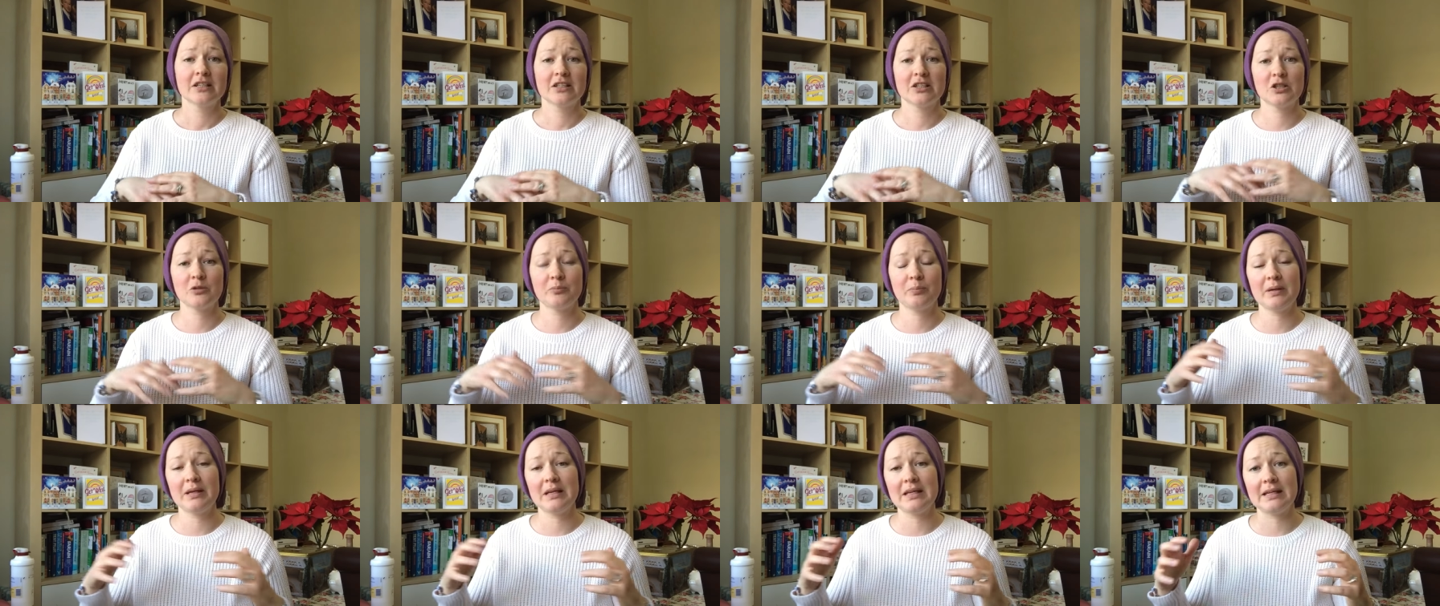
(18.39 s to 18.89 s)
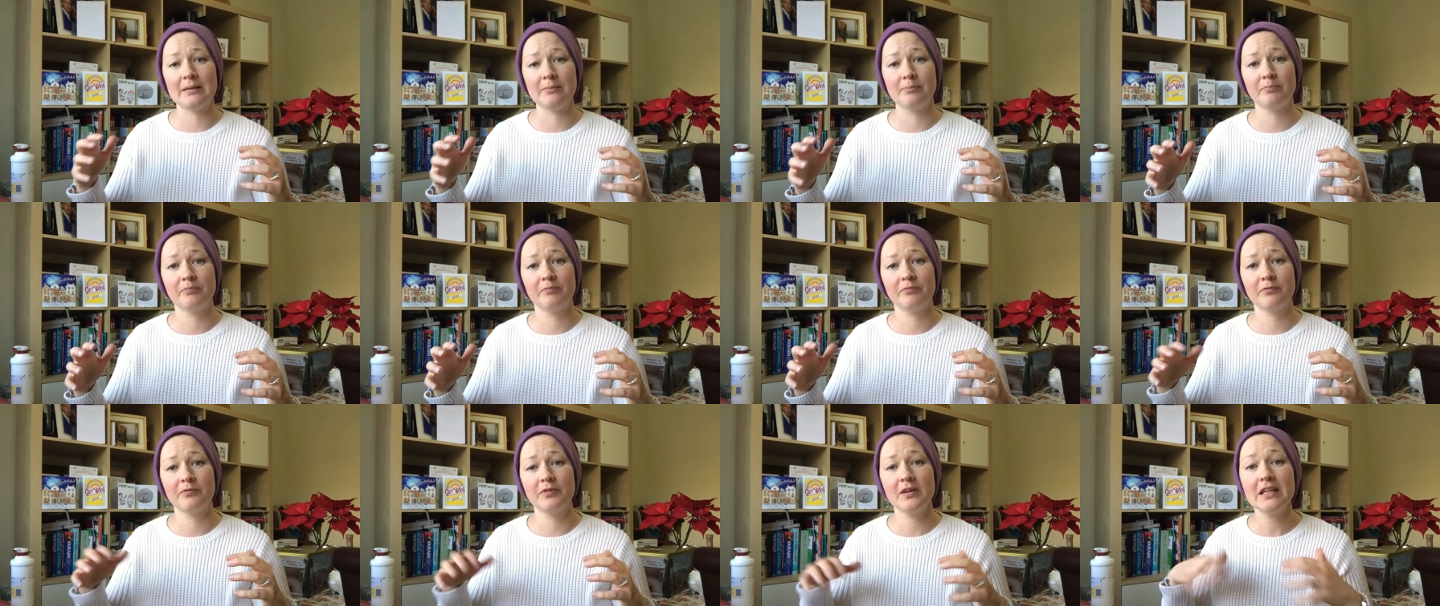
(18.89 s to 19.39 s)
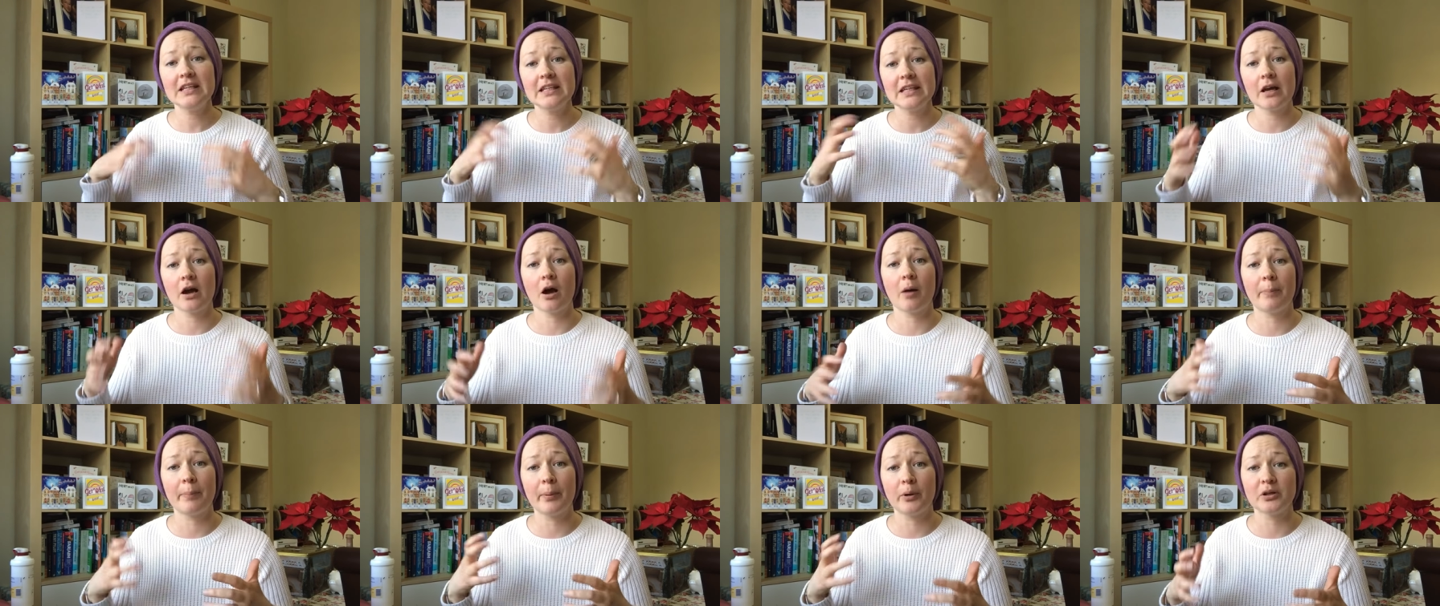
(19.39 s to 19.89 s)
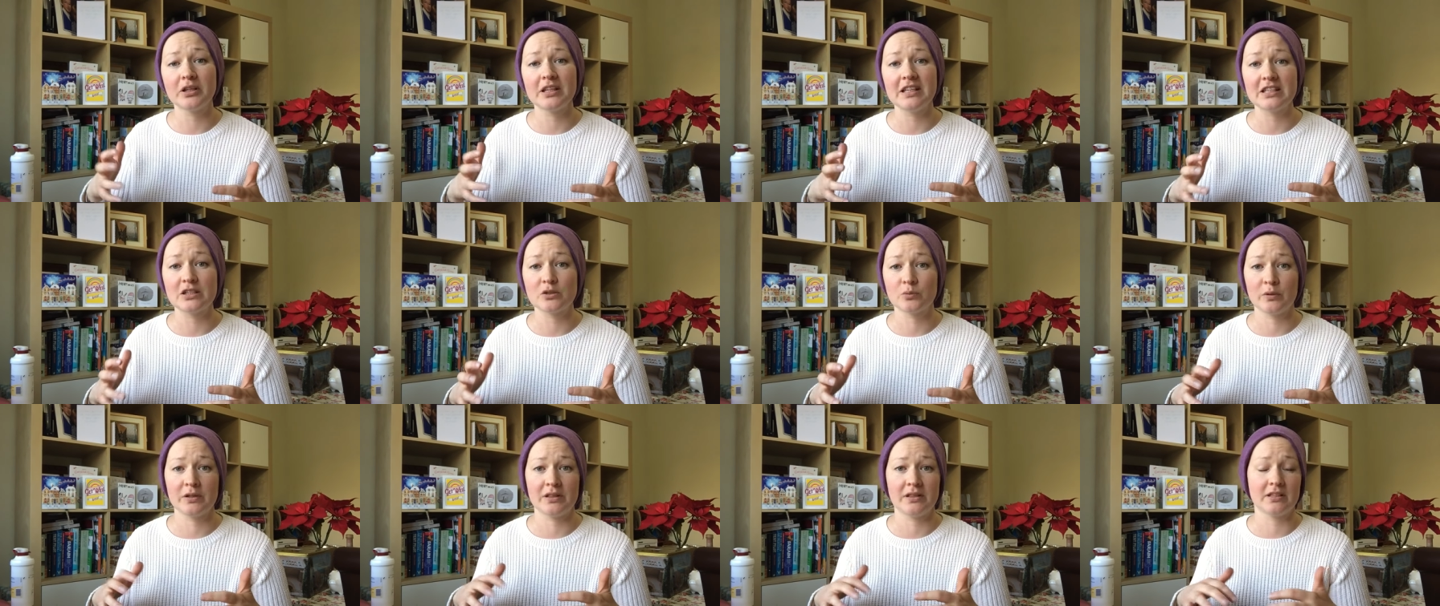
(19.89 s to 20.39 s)
to be feeding our
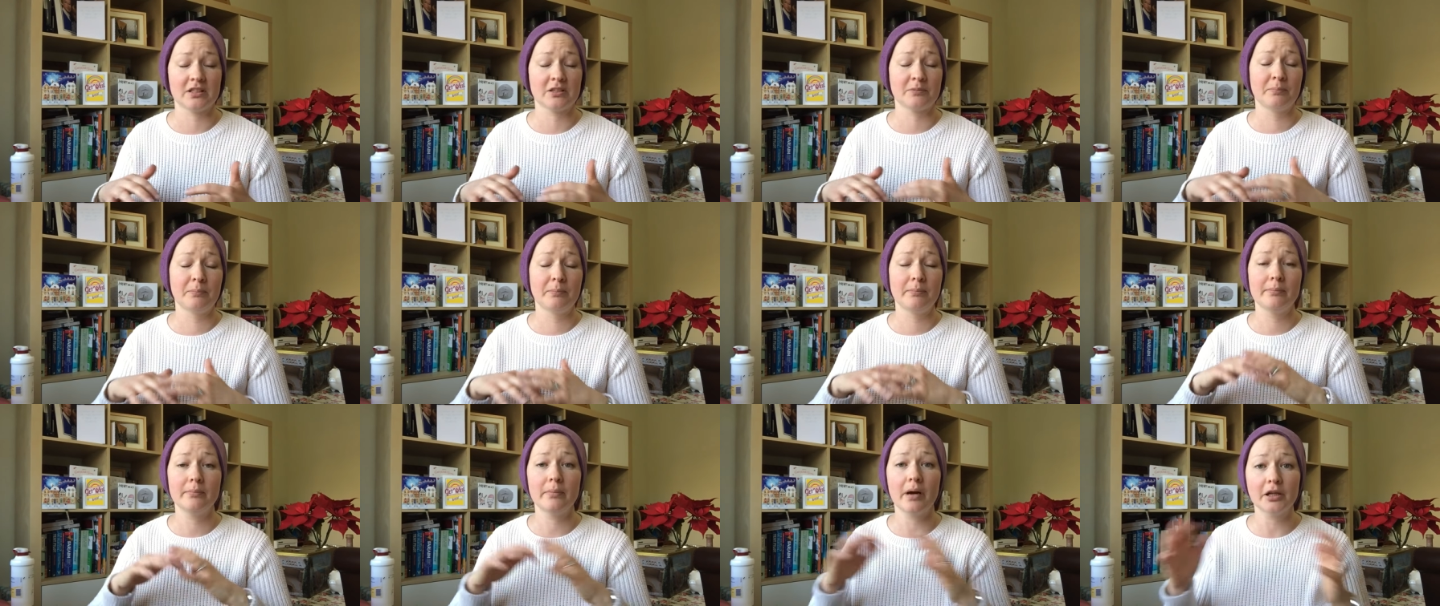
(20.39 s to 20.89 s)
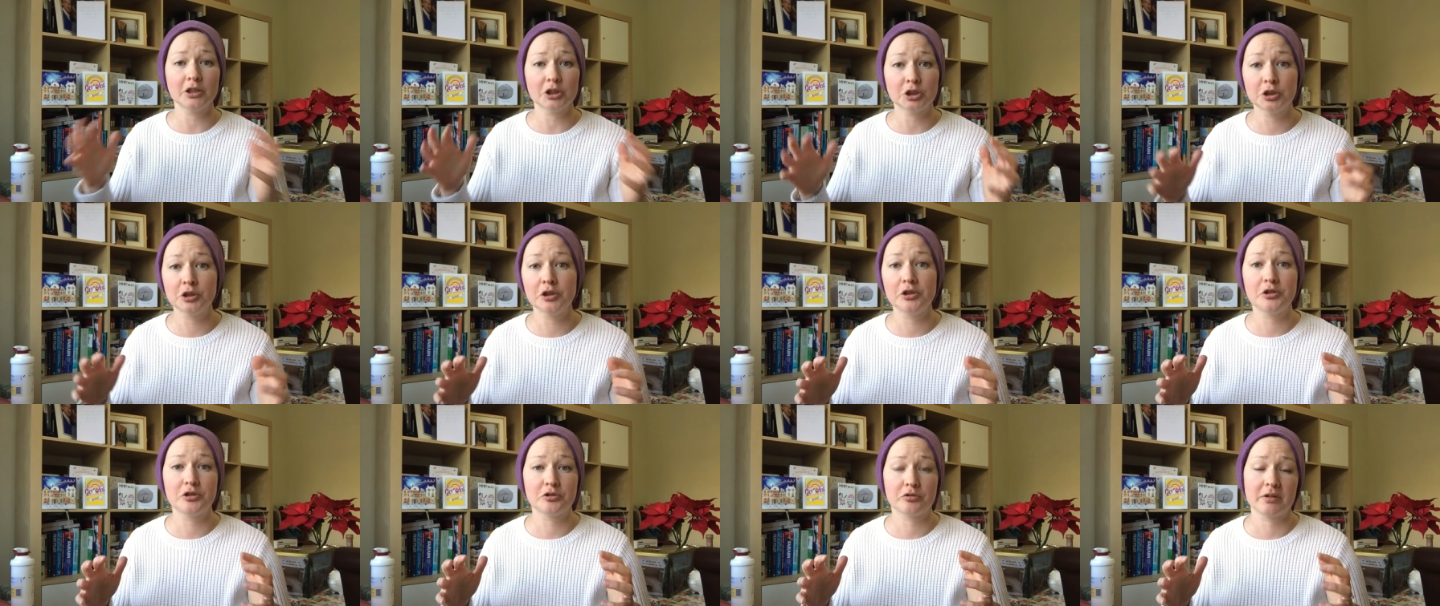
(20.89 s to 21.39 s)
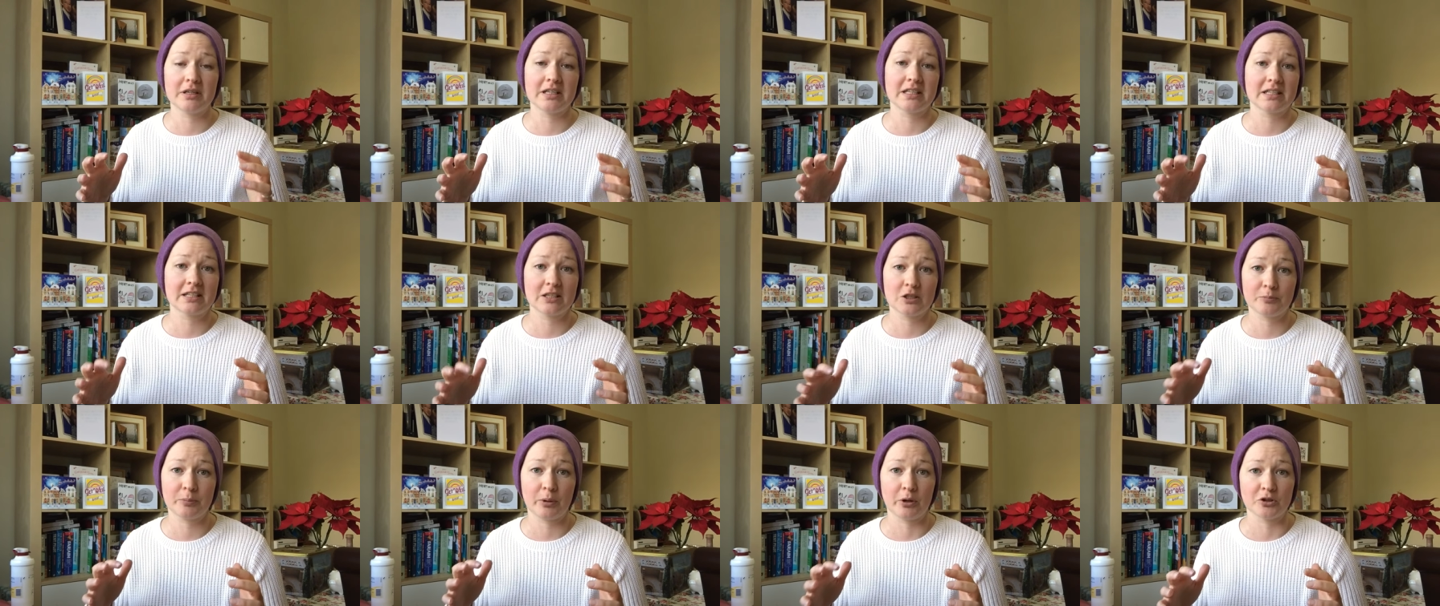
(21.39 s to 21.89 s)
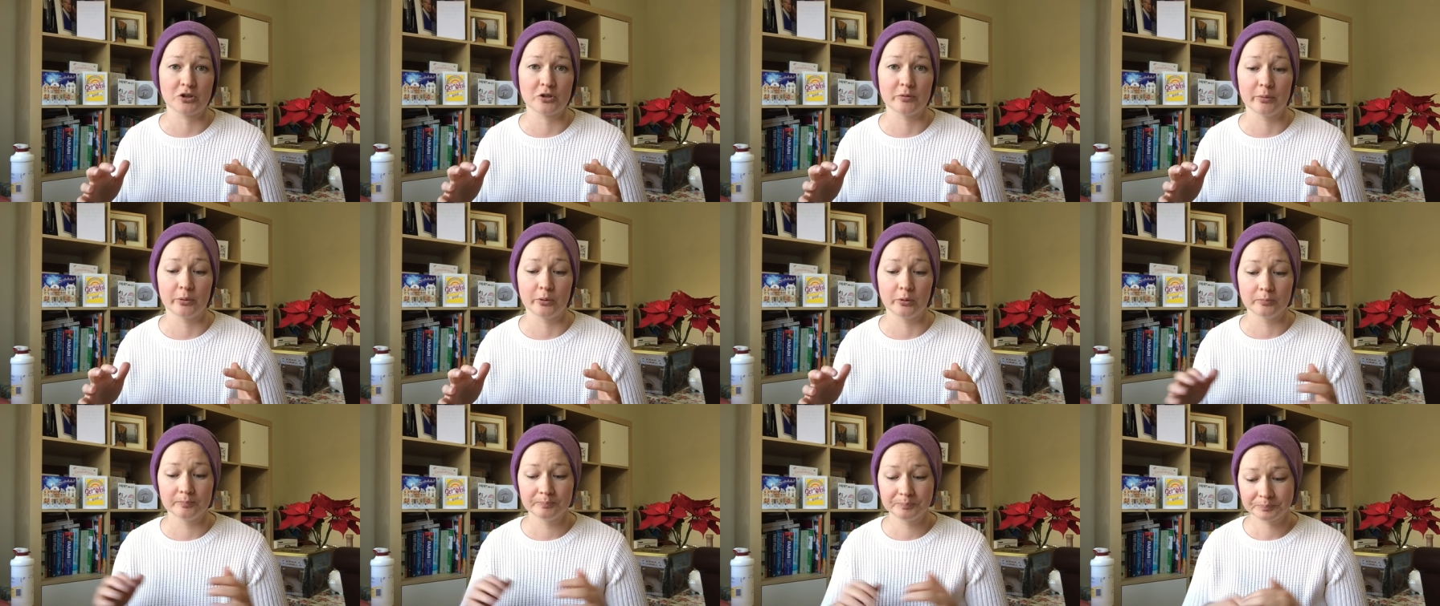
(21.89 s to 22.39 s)
bodies with as much nutrients as
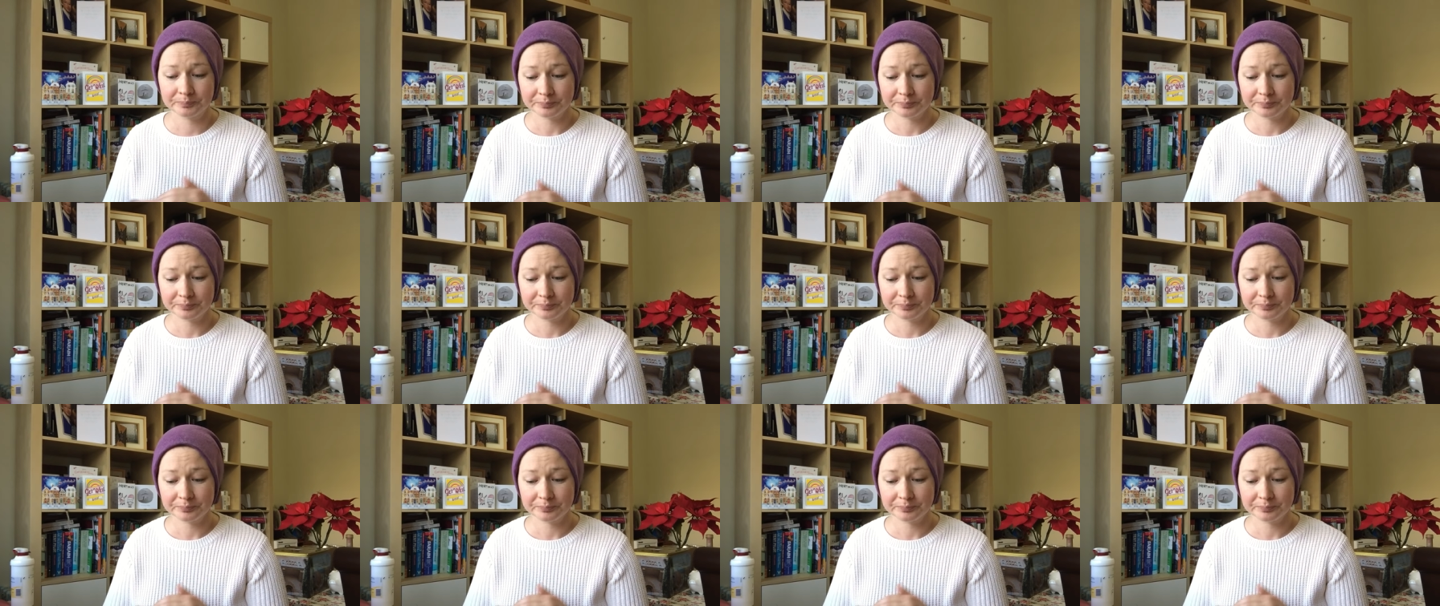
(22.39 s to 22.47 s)
possible